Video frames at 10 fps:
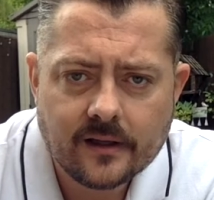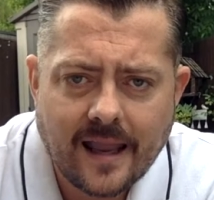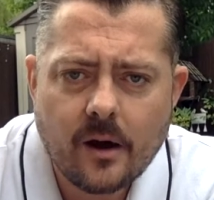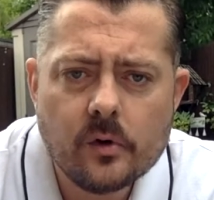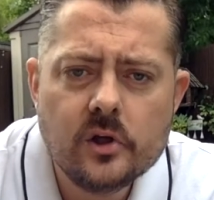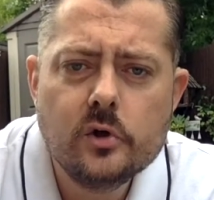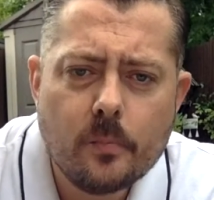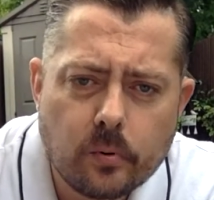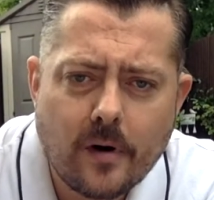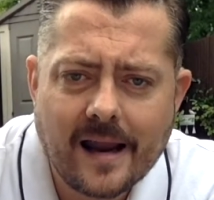How can you
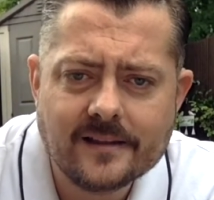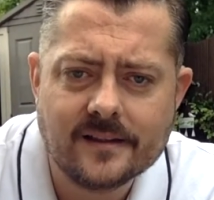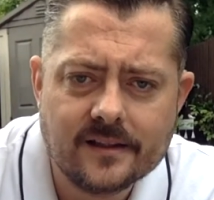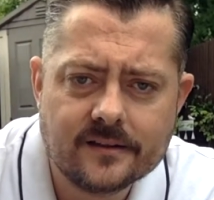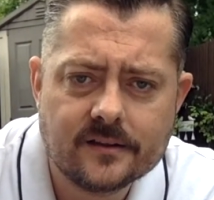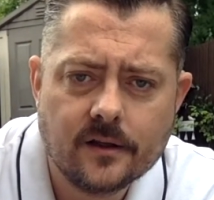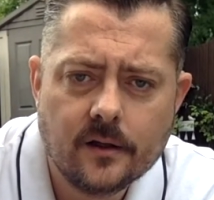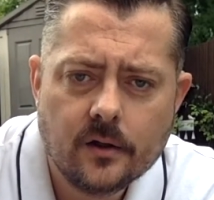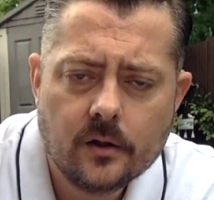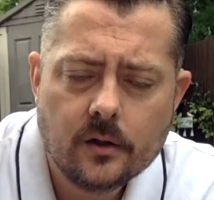practice
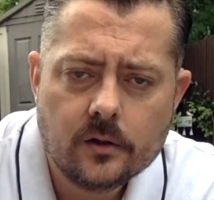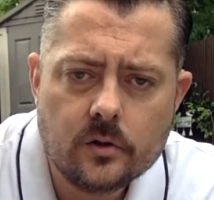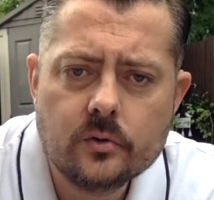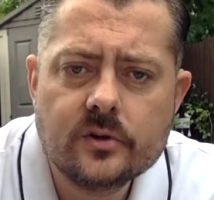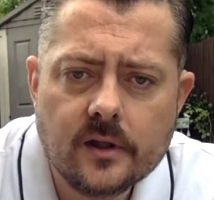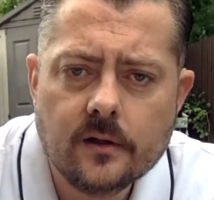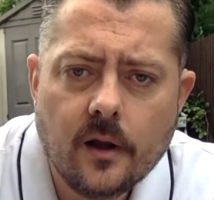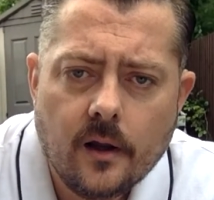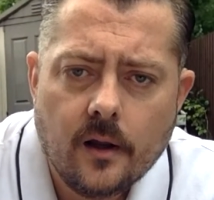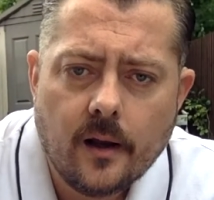using
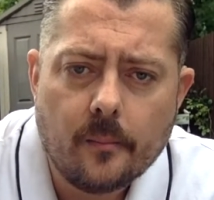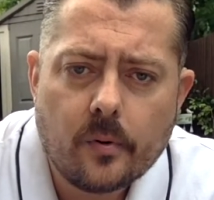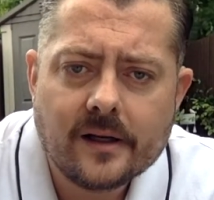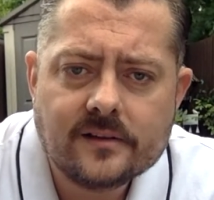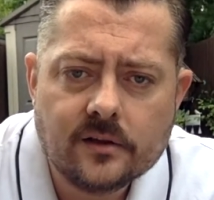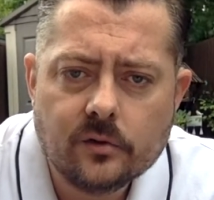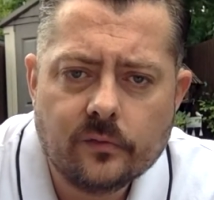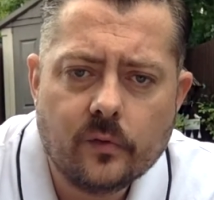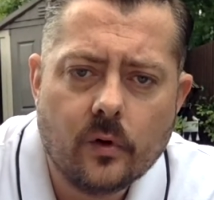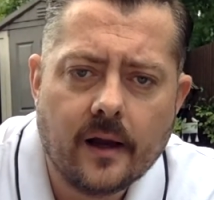and practicing your
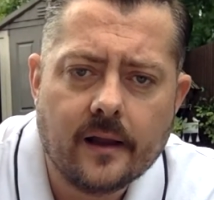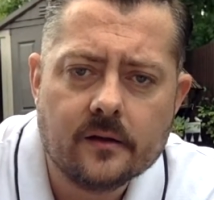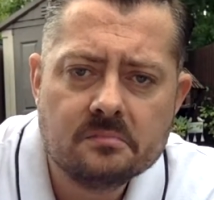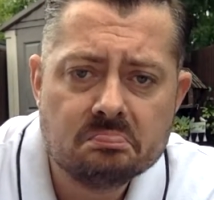forehand?